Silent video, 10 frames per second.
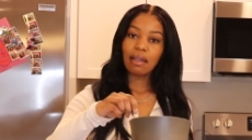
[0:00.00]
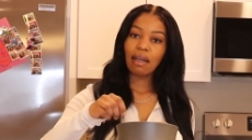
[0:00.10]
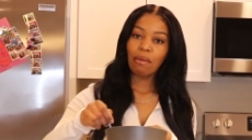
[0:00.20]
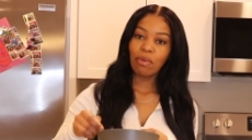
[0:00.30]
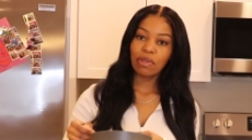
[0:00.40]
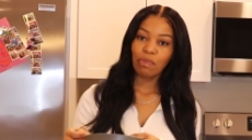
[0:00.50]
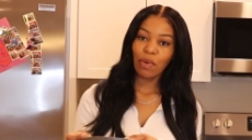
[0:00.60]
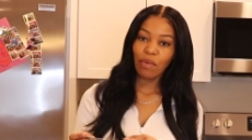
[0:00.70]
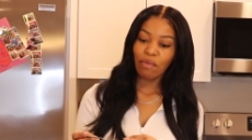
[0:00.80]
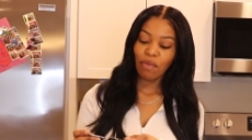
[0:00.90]
a couple
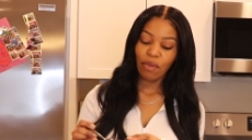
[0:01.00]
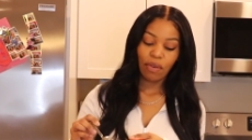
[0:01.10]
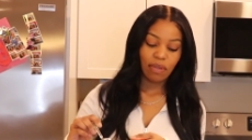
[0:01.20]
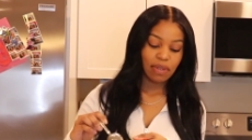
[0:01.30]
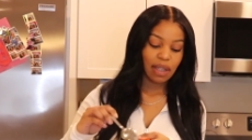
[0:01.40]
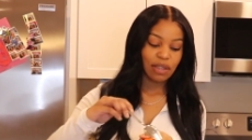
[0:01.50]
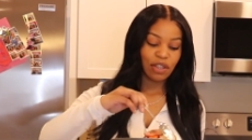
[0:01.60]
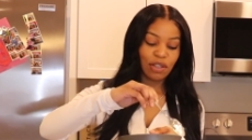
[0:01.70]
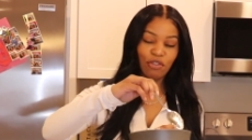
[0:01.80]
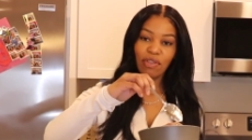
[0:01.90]
spoonfuls and
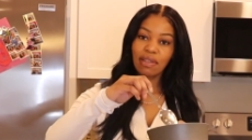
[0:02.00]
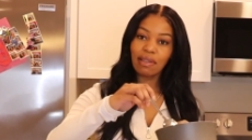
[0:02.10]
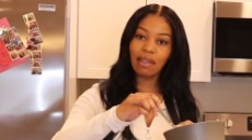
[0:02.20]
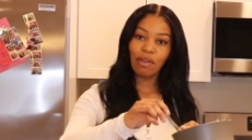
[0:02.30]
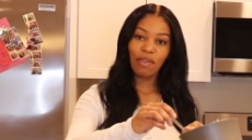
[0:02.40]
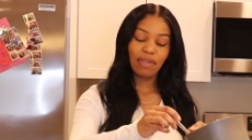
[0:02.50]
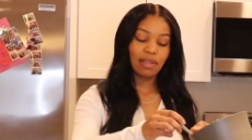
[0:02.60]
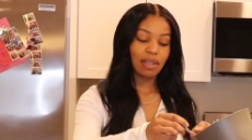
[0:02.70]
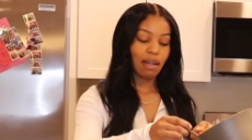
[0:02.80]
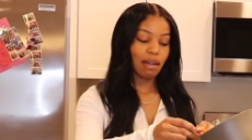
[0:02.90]
just drizzle it over the
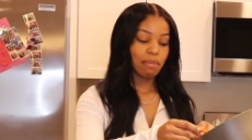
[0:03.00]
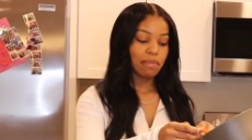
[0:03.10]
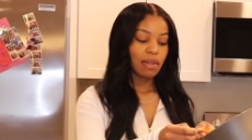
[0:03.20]
top.